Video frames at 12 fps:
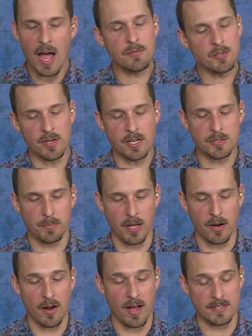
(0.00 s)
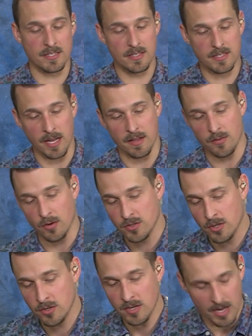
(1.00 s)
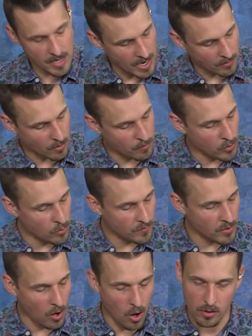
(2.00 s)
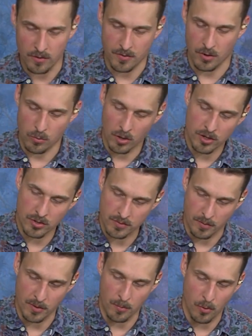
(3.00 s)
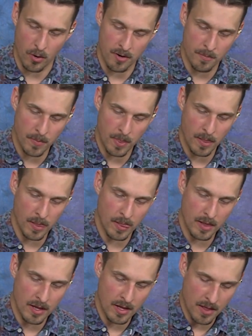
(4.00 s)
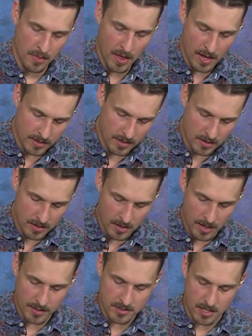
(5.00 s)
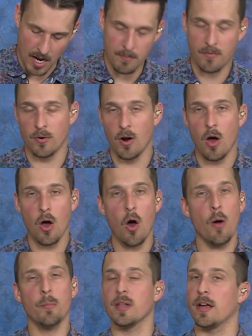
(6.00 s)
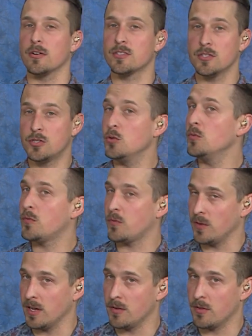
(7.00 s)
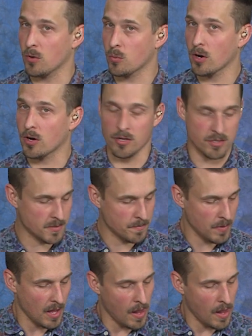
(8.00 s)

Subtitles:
After each player has taken their turn and removed all of their workers from the board, then it's time for all players to feed their workers.